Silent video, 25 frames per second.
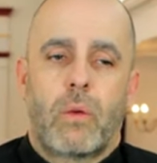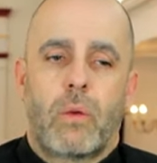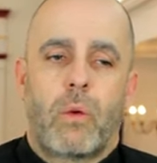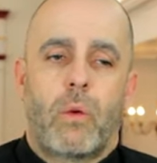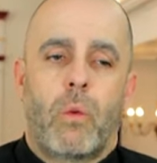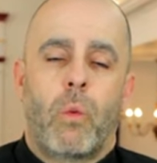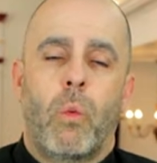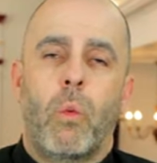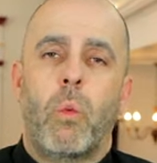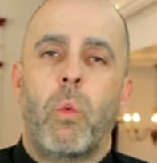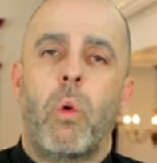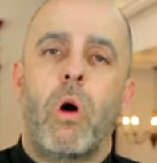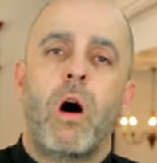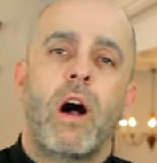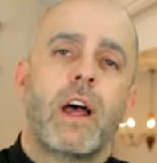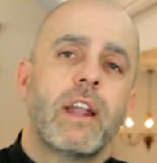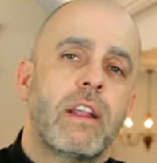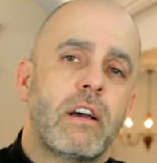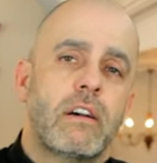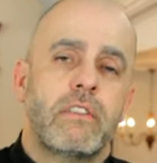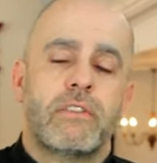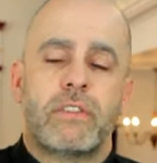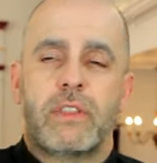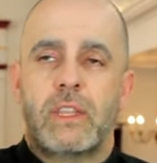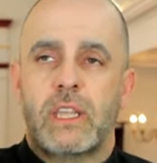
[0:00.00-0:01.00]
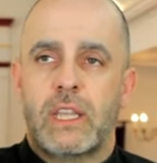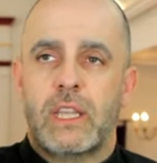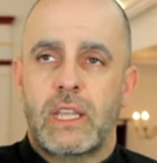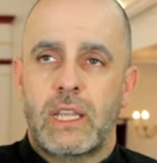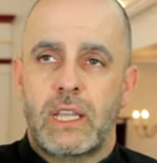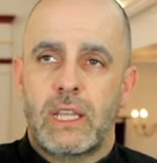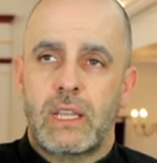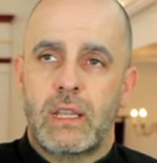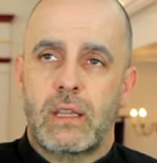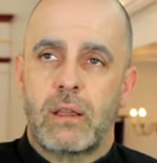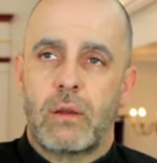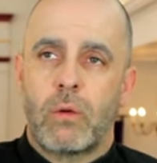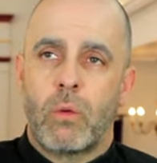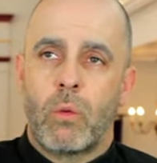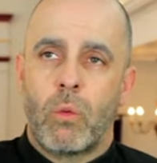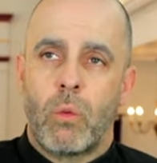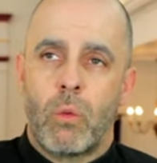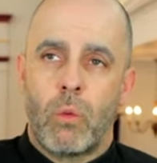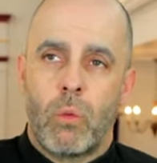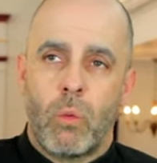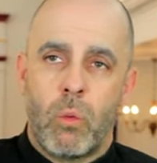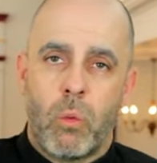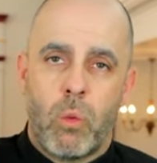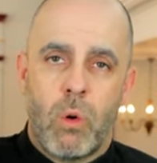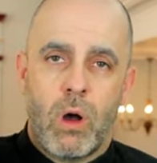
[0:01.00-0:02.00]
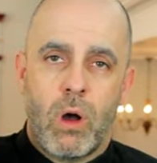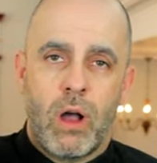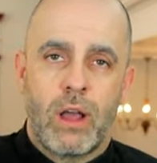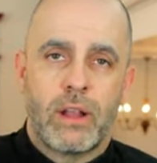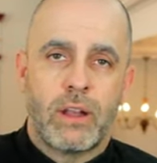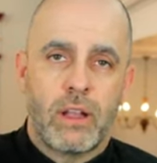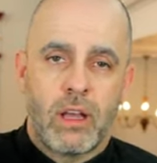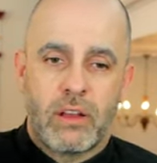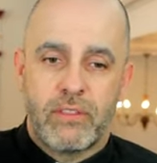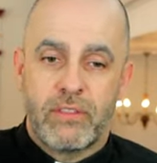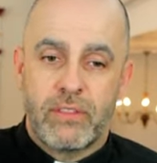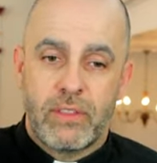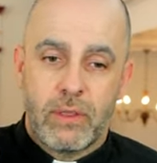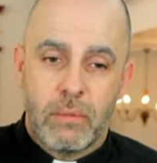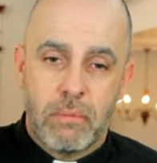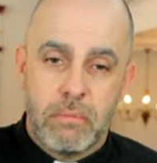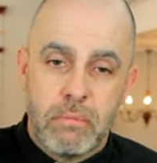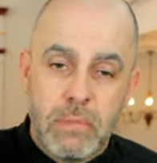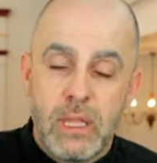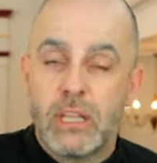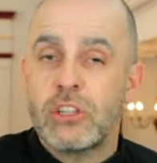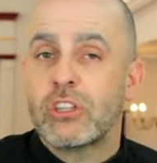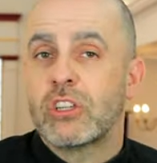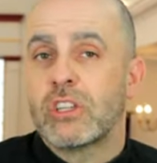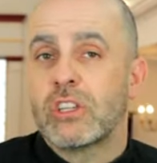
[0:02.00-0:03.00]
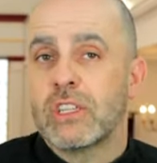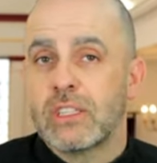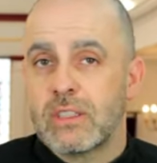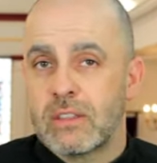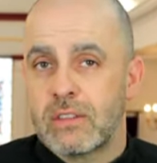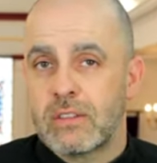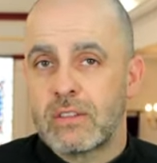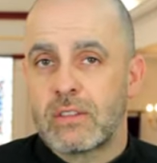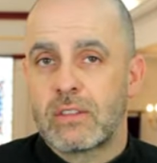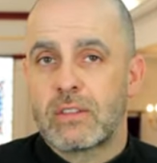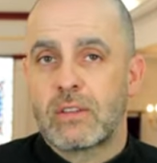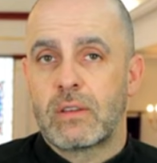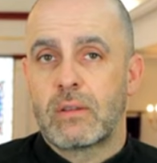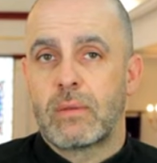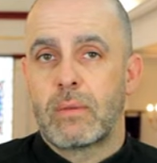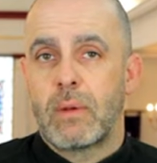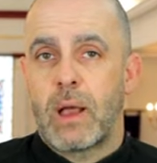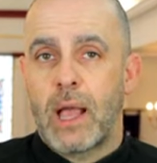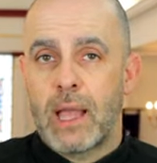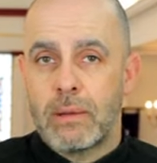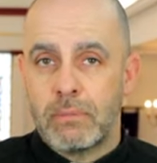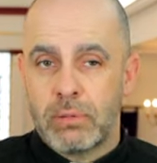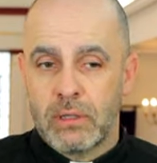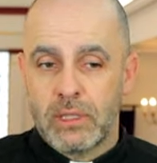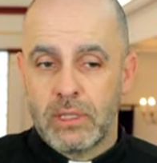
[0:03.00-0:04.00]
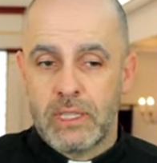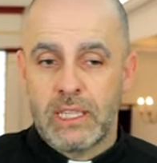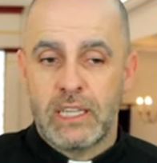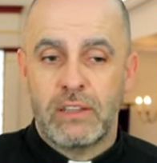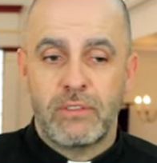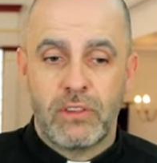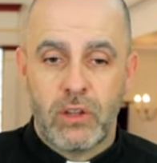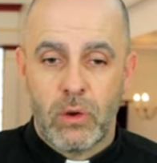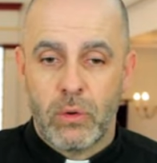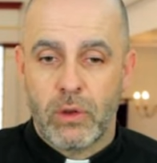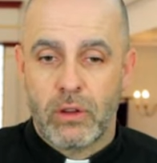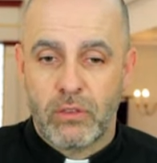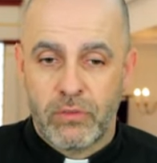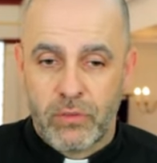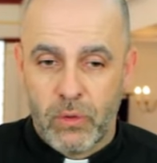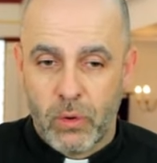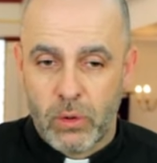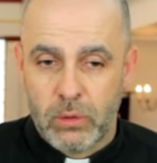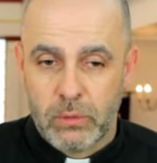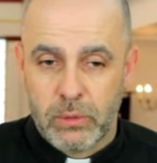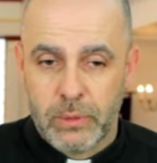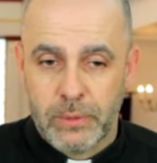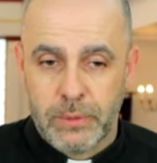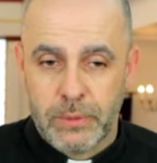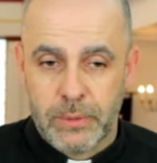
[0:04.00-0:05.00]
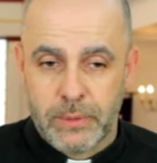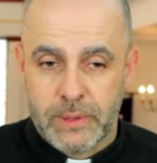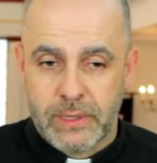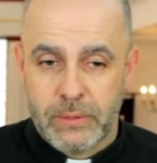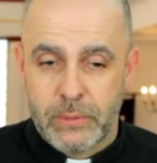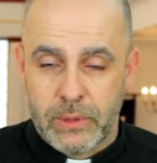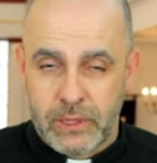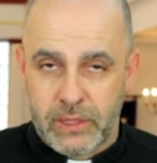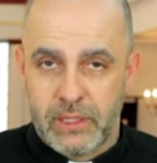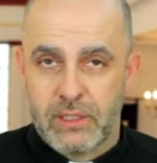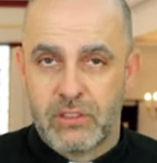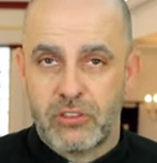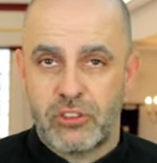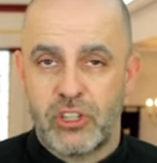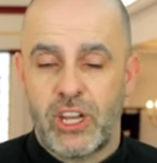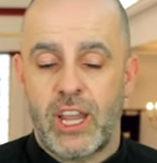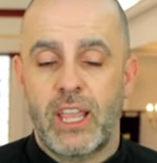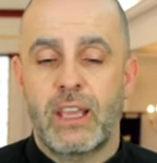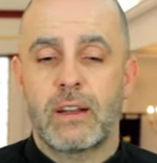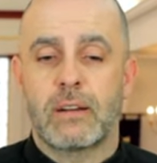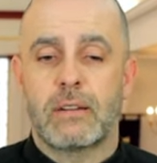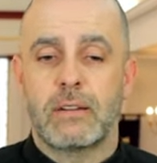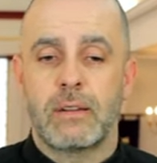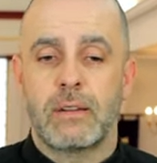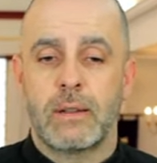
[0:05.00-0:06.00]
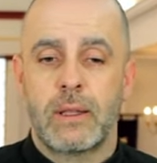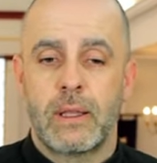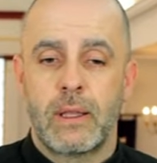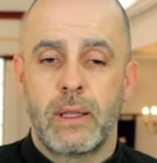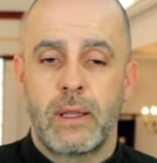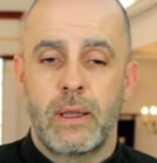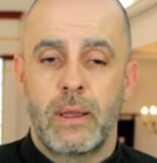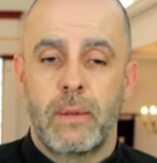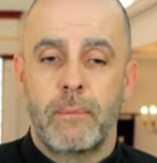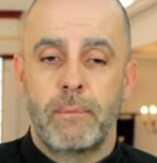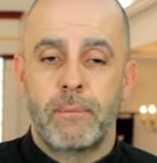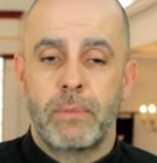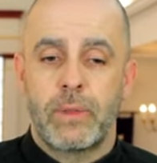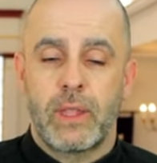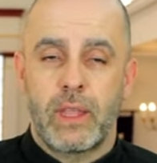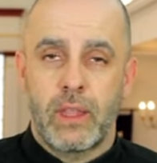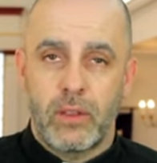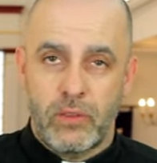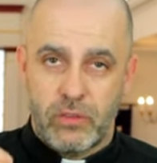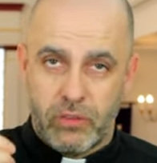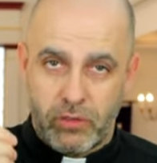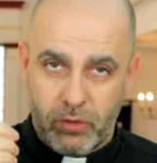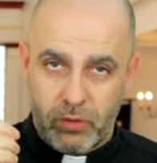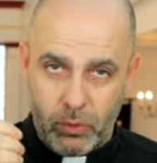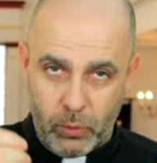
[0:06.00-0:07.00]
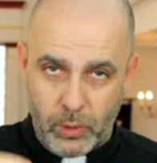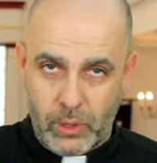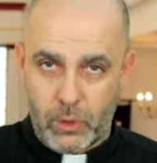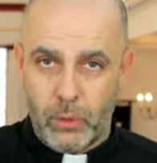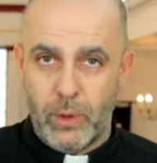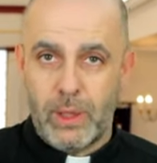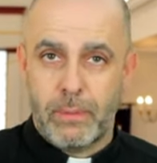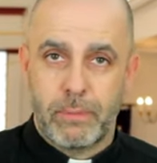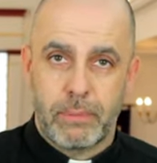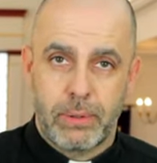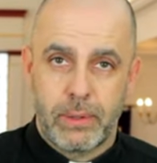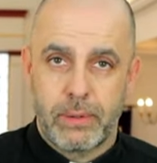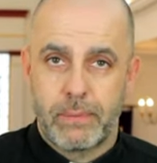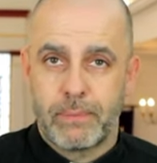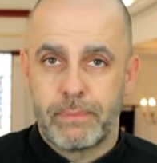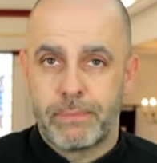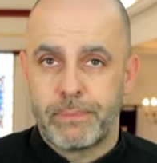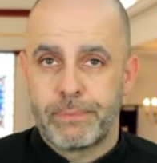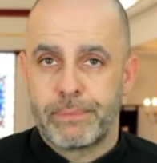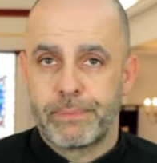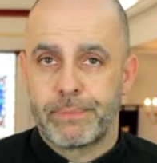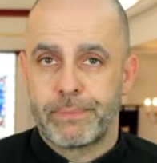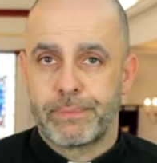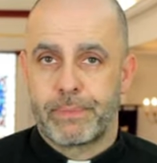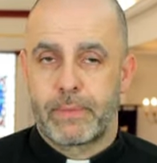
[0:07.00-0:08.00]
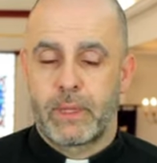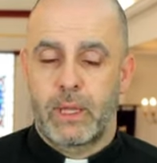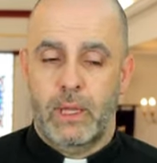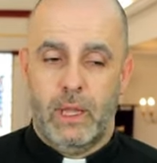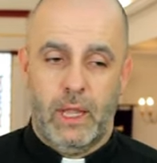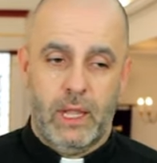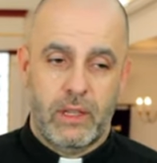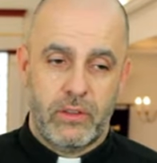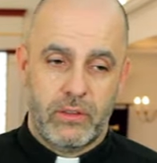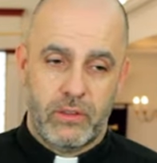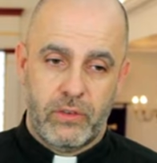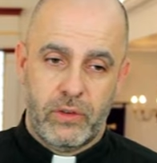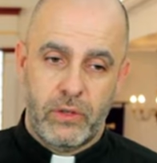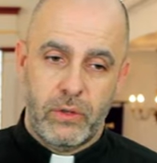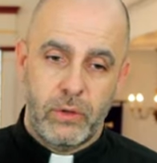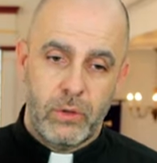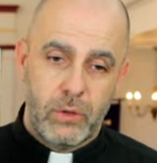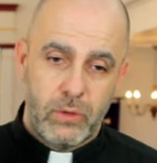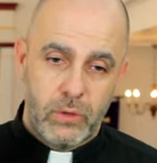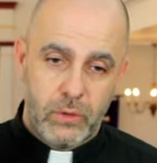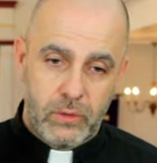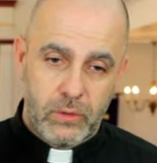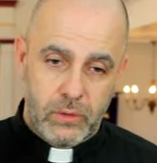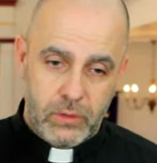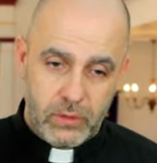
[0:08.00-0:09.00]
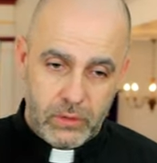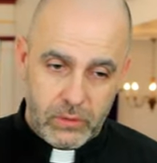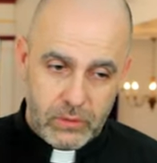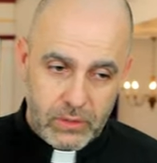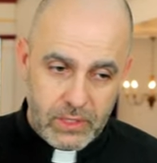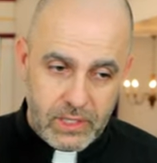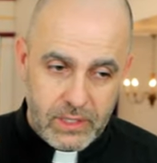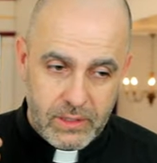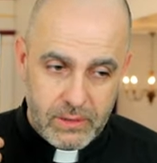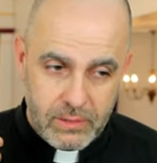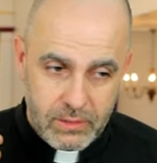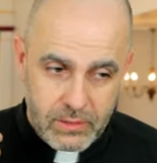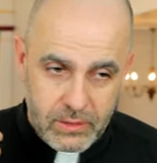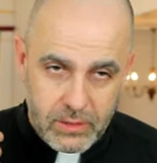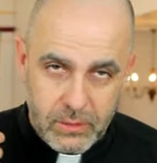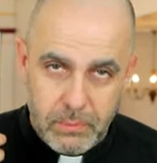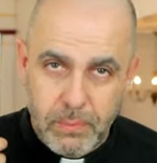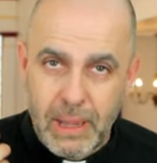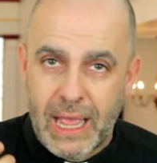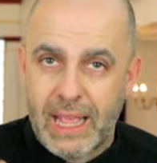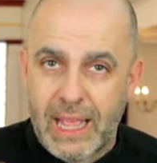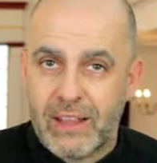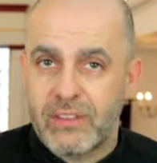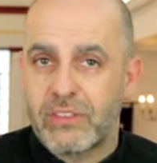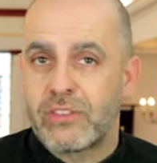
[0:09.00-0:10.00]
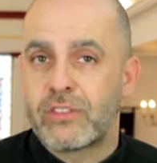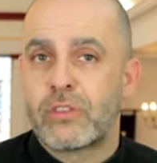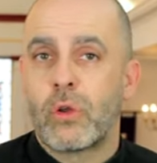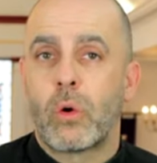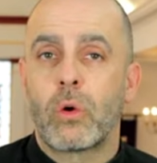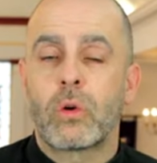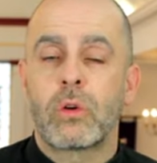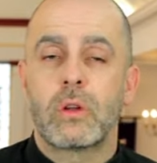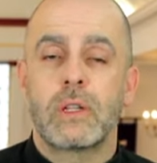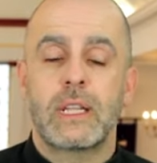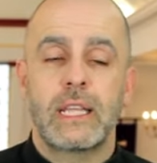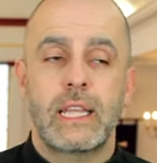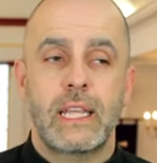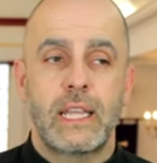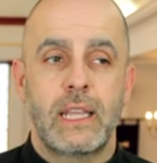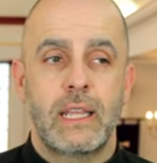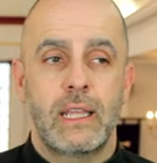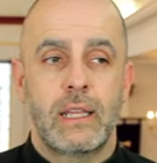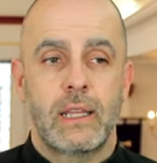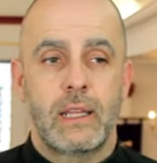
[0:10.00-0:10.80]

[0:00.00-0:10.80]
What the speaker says: One of the missions I believe going forward with this channel is to equip. It's to pastorally